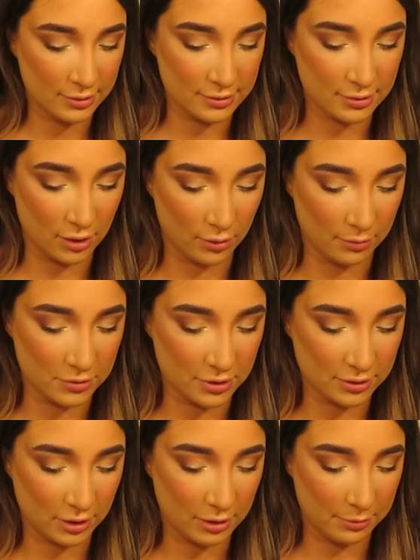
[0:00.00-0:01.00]
So I'm
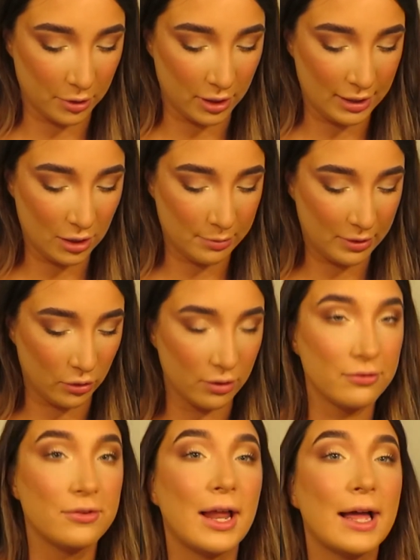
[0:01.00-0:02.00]
just going to put a little bit on a
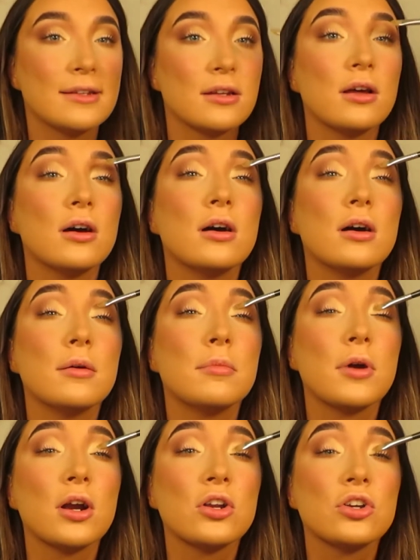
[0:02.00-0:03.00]
flat
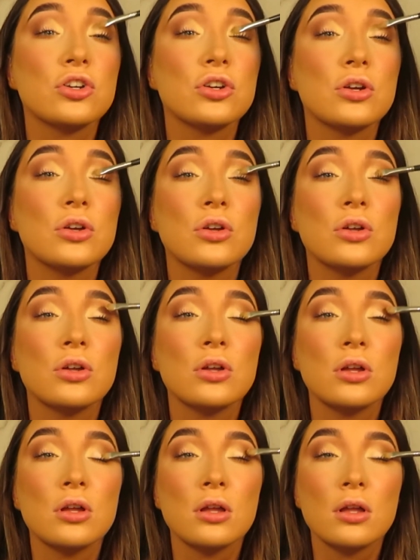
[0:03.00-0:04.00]
brush
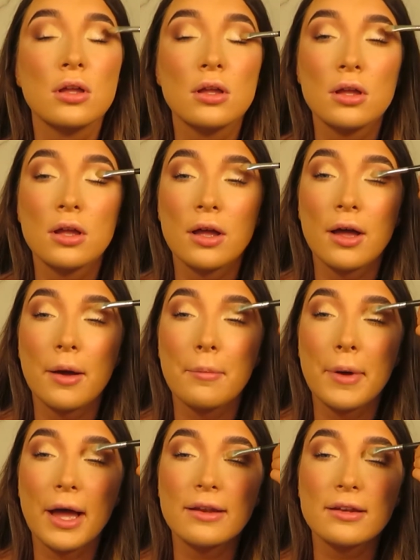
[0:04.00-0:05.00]

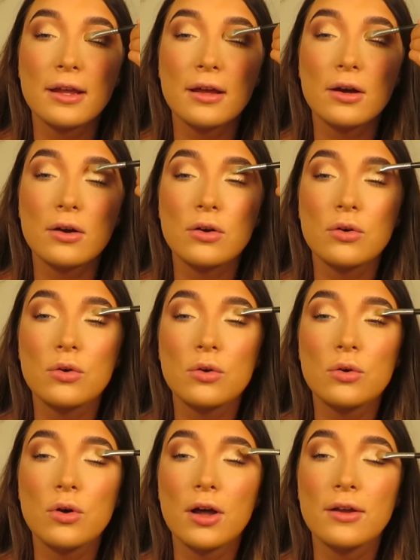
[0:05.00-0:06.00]
and pat it
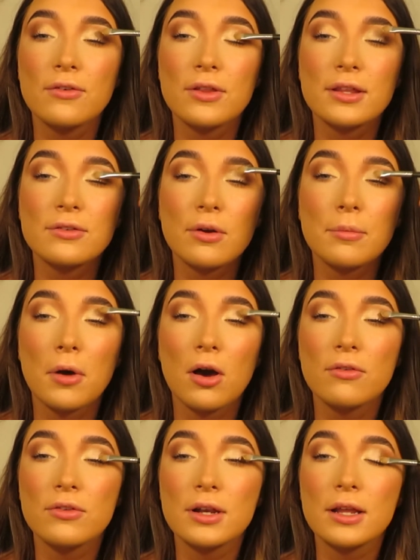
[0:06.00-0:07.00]
all over this front
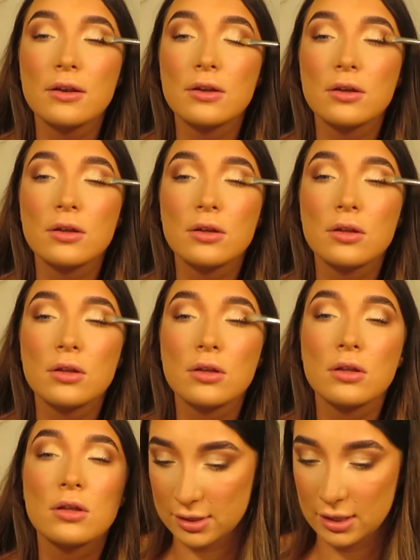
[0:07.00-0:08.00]
part of the lid.
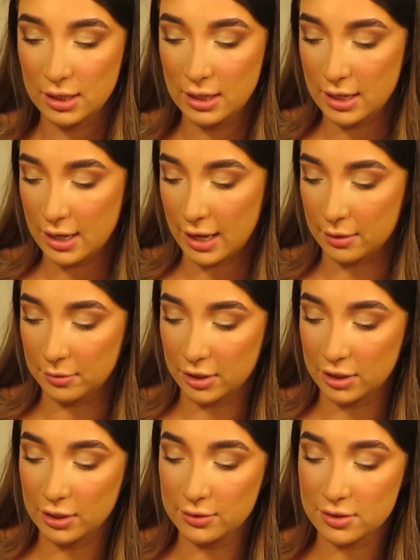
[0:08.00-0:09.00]
And I'm
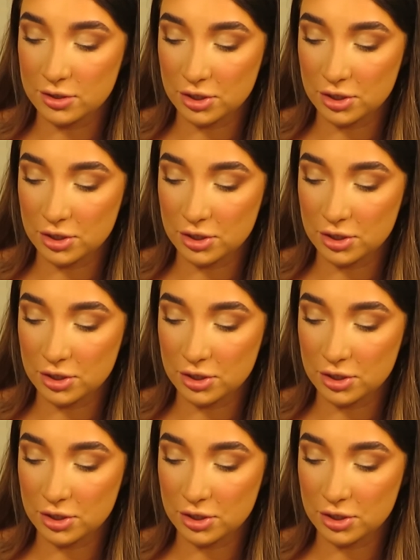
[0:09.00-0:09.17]
going to use the